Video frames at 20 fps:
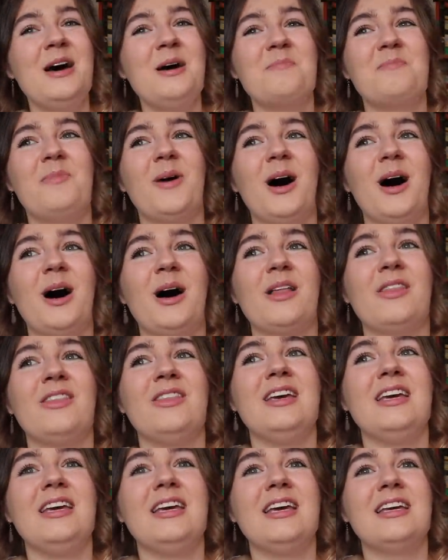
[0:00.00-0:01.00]
But
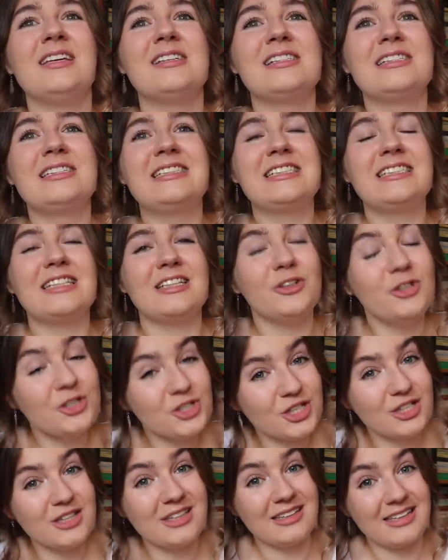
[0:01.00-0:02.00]
the
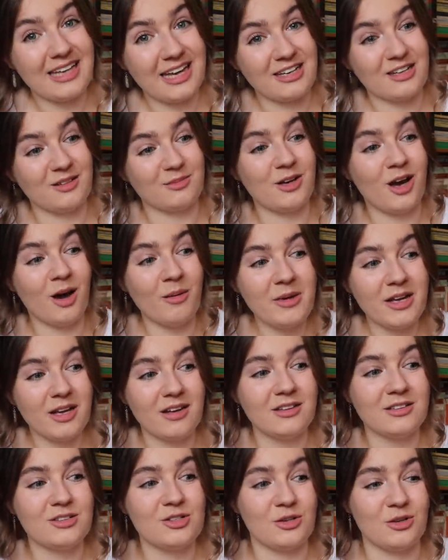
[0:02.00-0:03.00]
solution that they end up
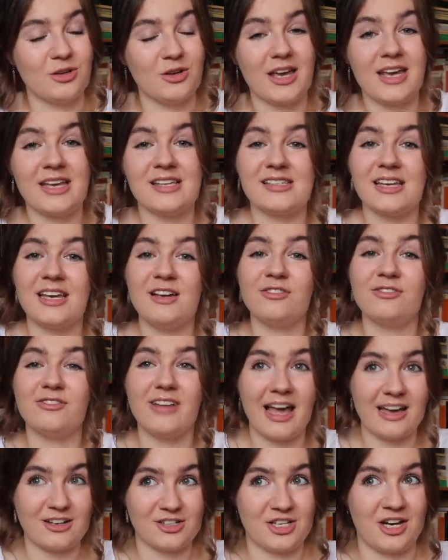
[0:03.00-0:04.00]
coming to is a
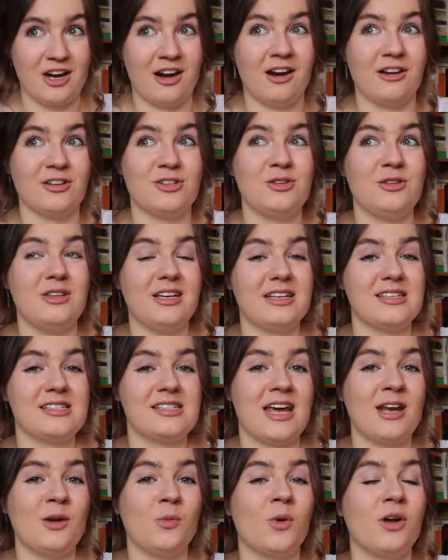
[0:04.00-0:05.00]
flat share, to the
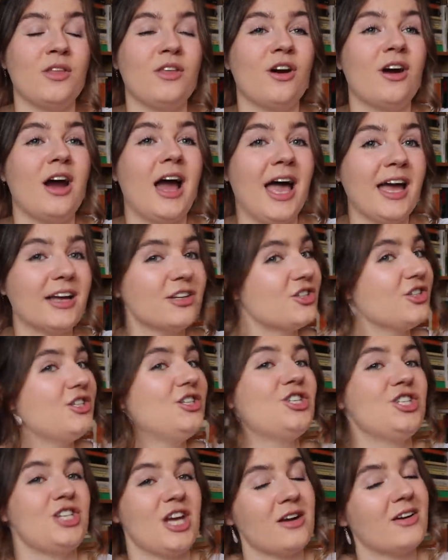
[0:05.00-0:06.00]
extent where they are actually
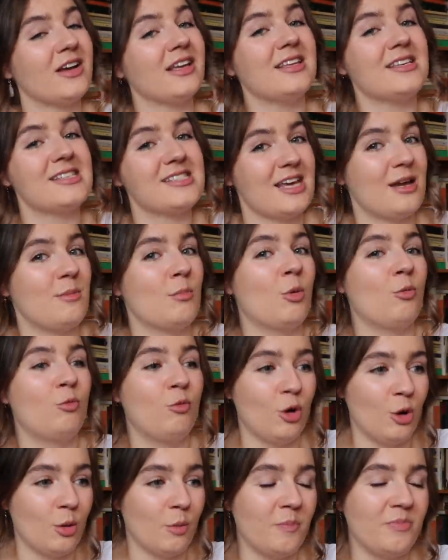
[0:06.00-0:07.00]
sharing the same
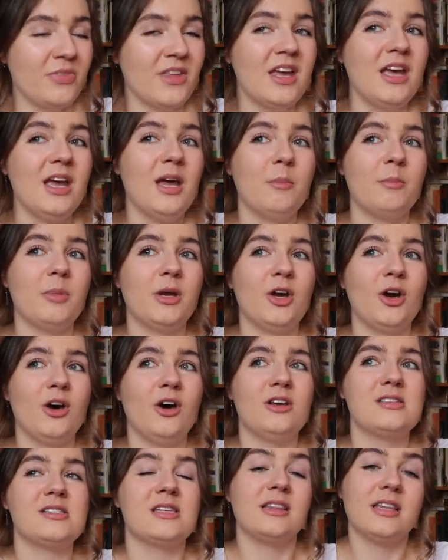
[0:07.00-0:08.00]
room,
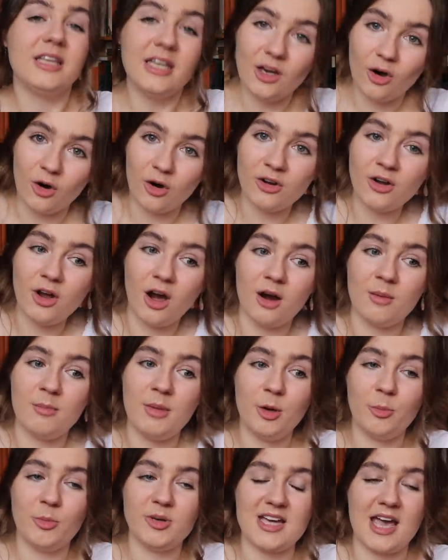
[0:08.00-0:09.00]
because Leon, our
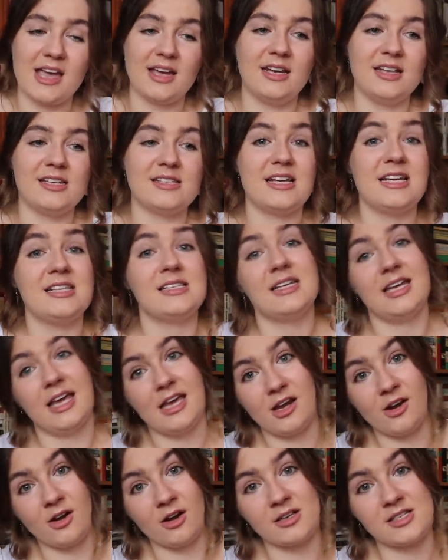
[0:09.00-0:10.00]
male protagonist, is a
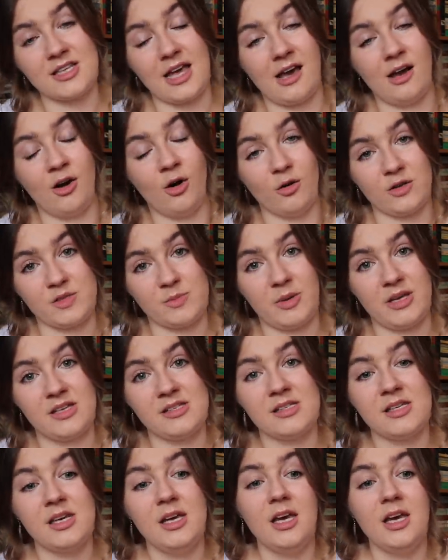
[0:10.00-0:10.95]
night nurse at a hospice,